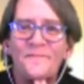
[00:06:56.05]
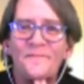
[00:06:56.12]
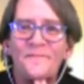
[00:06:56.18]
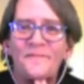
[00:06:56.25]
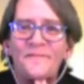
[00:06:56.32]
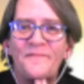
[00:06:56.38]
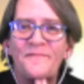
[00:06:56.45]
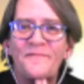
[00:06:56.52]

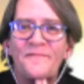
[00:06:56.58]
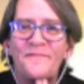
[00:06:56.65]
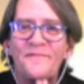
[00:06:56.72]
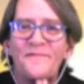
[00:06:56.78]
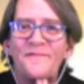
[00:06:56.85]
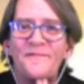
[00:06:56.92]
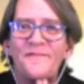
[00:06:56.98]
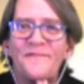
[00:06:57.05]

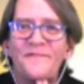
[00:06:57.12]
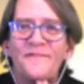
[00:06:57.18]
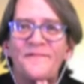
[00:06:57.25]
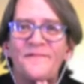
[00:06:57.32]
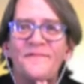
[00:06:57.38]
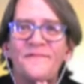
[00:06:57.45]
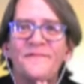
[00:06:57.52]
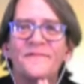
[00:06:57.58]

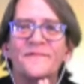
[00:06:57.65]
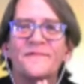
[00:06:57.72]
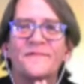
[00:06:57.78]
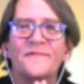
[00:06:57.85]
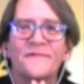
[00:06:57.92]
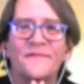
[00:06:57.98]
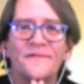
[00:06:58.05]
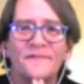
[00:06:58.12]

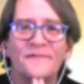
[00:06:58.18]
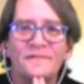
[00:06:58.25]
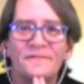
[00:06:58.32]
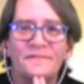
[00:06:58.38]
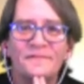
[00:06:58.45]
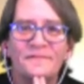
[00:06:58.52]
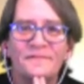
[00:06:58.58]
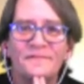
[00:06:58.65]

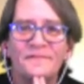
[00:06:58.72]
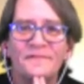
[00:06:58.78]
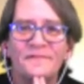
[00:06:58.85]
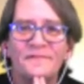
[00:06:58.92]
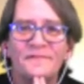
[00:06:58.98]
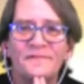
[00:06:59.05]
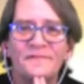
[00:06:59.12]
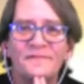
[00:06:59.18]

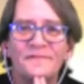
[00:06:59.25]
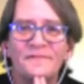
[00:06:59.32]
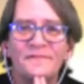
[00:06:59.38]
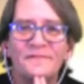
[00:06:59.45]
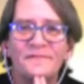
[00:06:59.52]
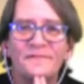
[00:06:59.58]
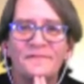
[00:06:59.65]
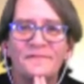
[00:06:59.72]

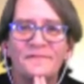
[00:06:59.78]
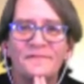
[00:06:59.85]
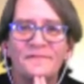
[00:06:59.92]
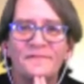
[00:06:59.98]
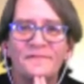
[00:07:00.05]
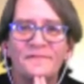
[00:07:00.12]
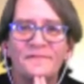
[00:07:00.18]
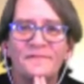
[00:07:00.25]

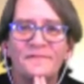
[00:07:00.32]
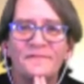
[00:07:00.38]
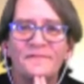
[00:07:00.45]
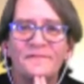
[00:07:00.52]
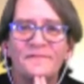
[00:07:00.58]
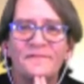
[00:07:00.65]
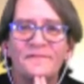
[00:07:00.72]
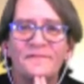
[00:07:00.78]

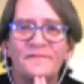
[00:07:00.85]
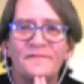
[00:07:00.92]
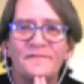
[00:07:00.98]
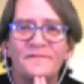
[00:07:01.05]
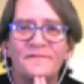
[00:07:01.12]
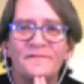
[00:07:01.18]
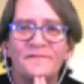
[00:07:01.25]
[no speech]